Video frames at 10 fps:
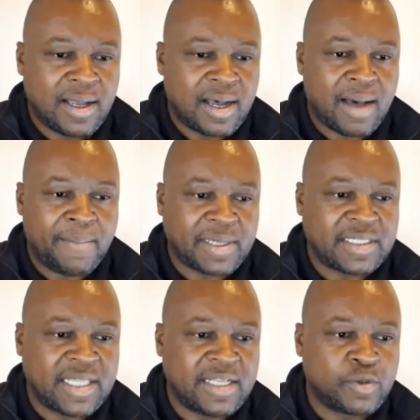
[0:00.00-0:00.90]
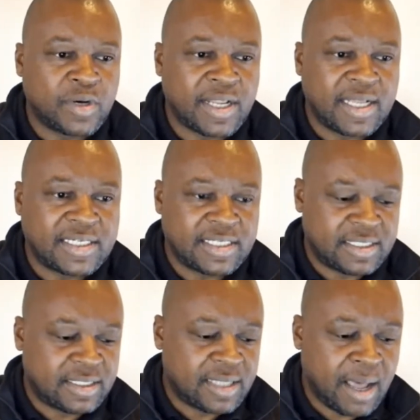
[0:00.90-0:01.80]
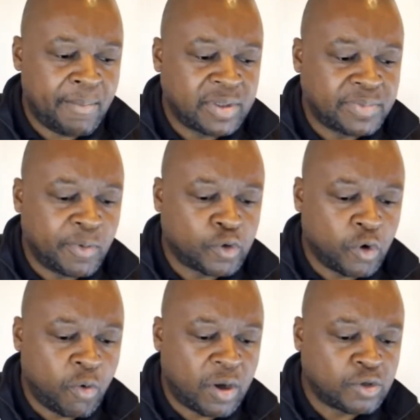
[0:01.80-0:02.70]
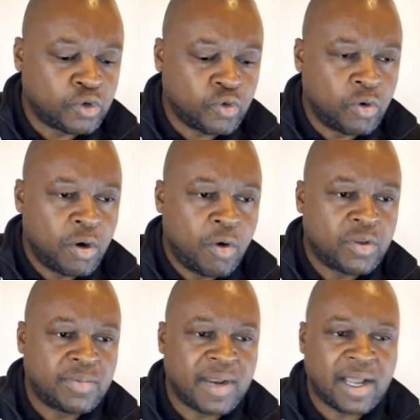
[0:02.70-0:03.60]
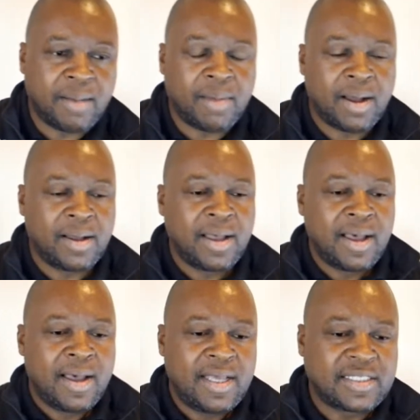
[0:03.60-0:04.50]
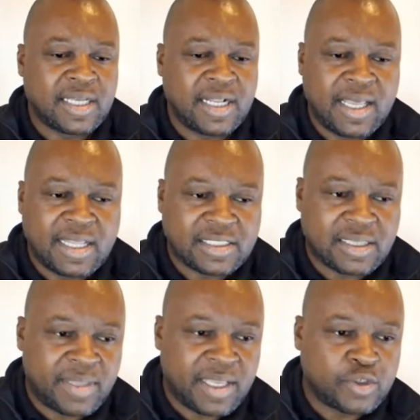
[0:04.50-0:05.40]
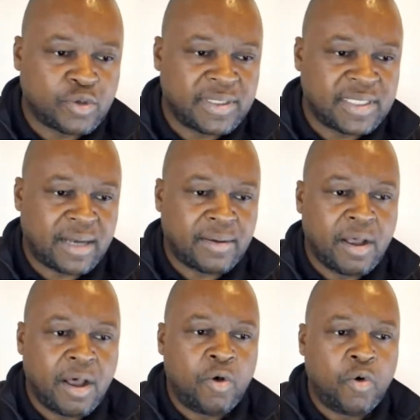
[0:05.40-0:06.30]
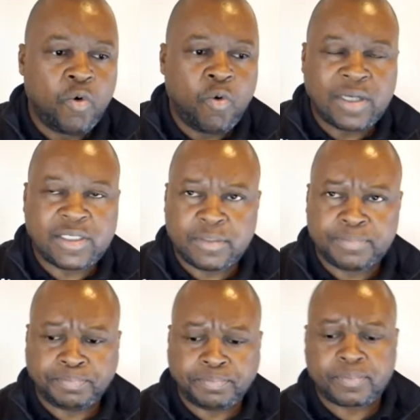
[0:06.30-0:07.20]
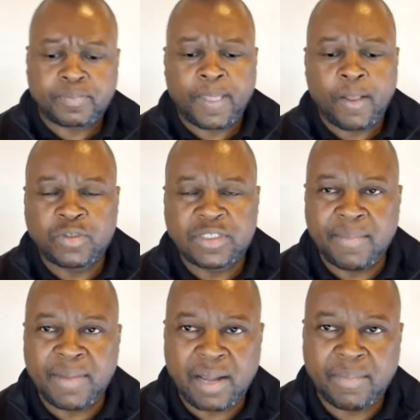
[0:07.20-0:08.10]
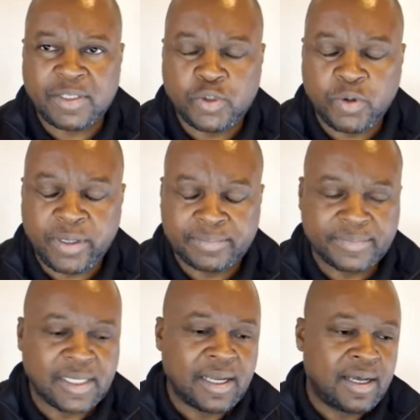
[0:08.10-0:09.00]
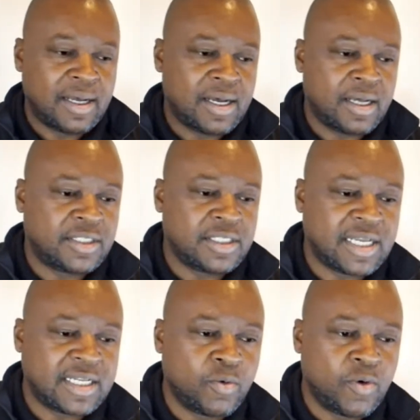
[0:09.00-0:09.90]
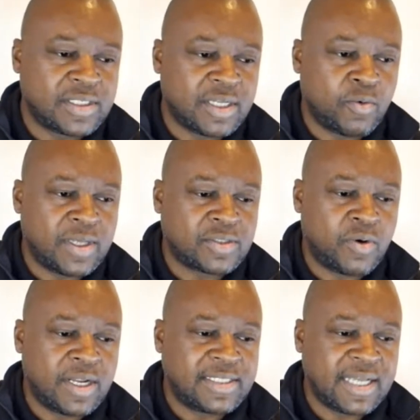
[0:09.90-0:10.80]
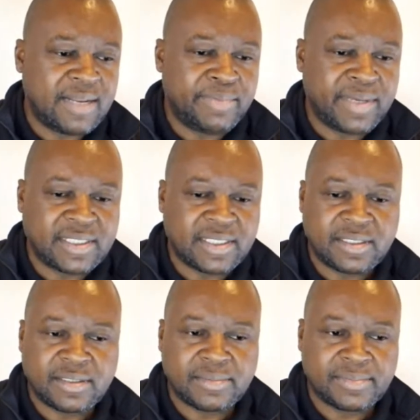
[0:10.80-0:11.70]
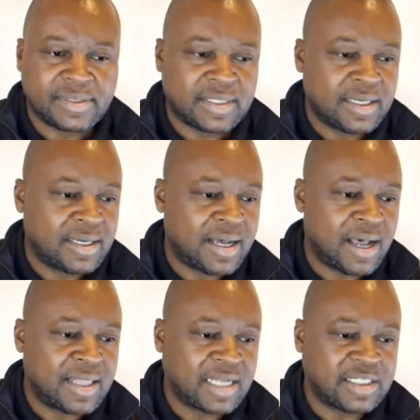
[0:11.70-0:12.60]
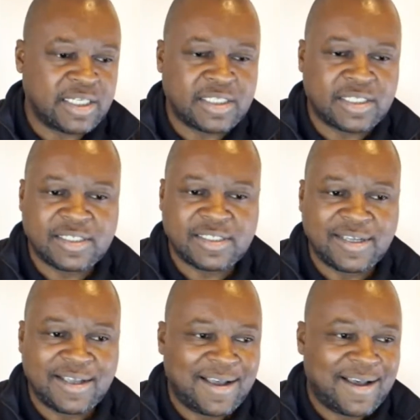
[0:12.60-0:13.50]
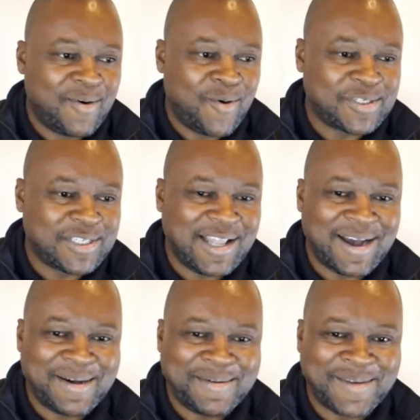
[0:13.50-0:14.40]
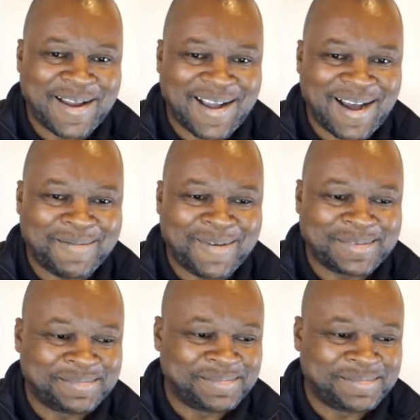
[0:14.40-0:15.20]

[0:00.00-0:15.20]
but they don't get it. Most people don't know what to do with Mnangagwa. It's clear that something has to be done. Look what Auxilia Mnangagwa is doing. She's getting worse and worse on a daily basis. That is Auxilia Mnangagwa.